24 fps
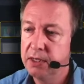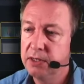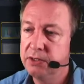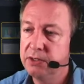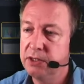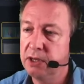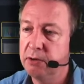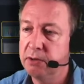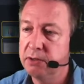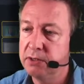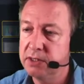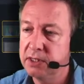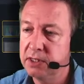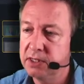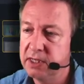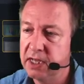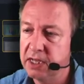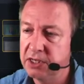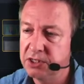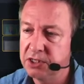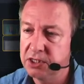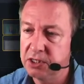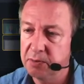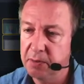So it's
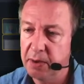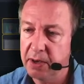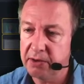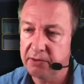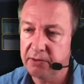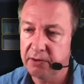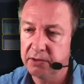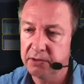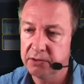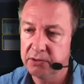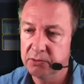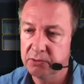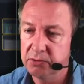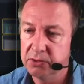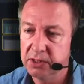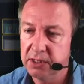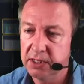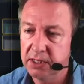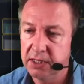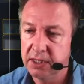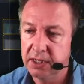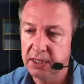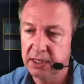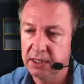actually, the background you'll
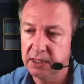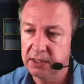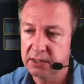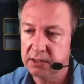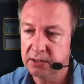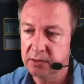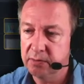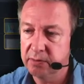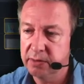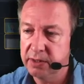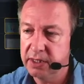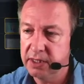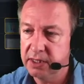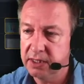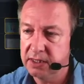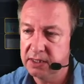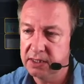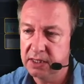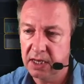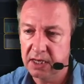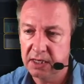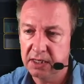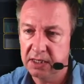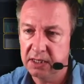see is completely
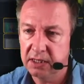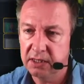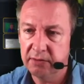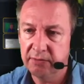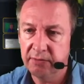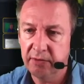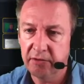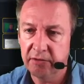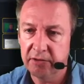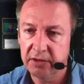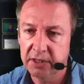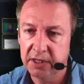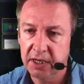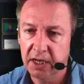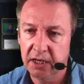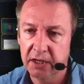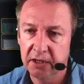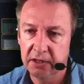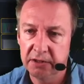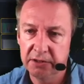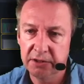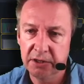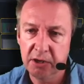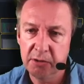static, very
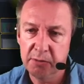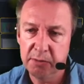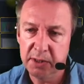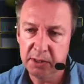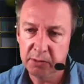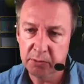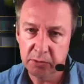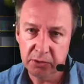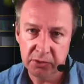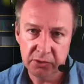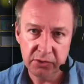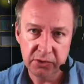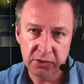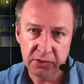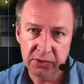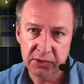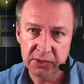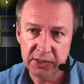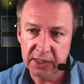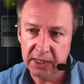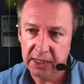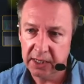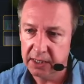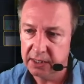dull, nobody wants to
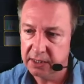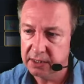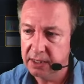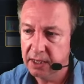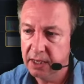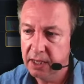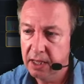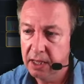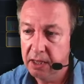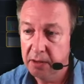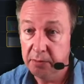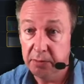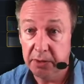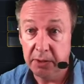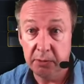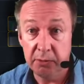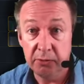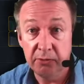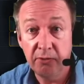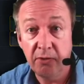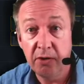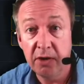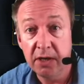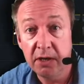see it. But it
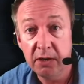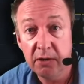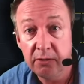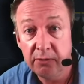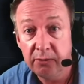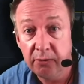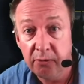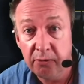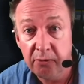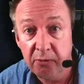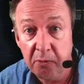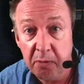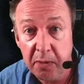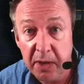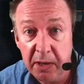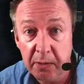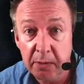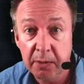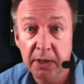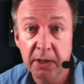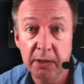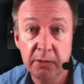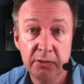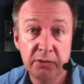was very useful for me
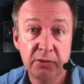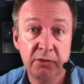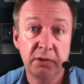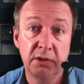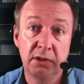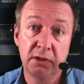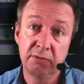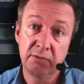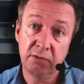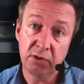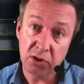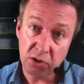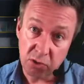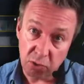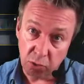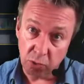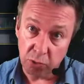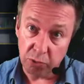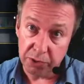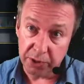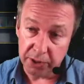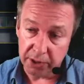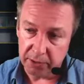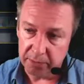when I was doing the
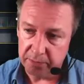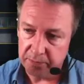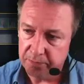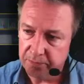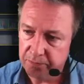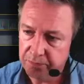recording.